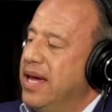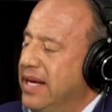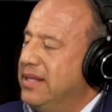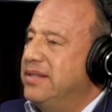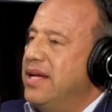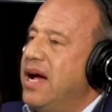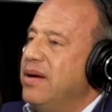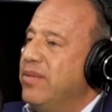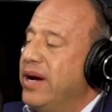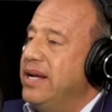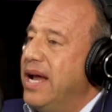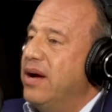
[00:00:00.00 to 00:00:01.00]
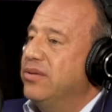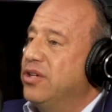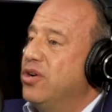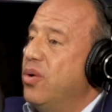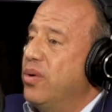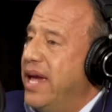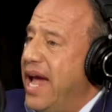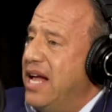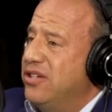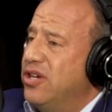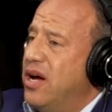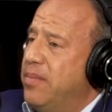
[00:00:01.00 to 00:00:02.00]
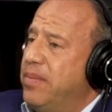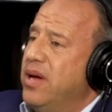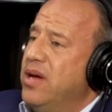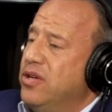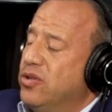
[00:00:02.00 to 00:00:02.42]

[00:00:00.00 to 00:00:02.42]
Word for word: It's time right now to go cash up